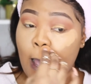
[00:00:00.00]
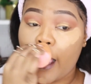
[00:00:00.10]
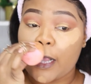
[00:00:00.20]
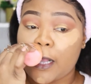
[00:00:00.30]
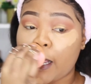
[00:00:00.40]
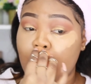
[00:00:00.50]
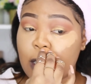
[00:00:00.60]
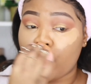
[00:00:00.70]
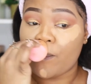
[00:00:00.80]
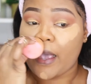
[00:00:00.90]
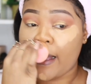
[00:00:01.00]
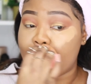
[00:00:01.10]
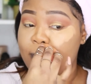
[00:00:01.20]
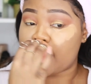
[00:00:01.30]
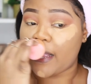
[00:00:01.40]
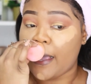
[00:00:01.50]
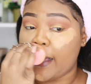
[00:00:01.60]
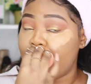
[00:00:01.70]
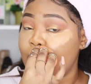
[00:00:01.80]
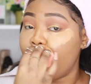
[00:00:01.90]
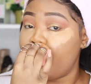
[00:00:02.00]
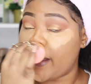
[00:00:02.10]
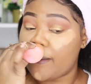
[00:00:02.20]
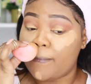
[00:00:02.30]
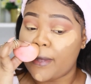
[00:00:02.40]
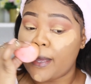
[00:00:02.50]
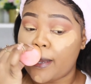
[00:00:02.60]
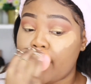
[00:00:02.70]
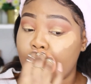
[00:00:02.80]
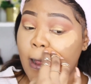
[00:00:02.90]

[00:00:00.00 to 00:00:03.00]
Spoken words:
I say let your makeup stay a little bit, but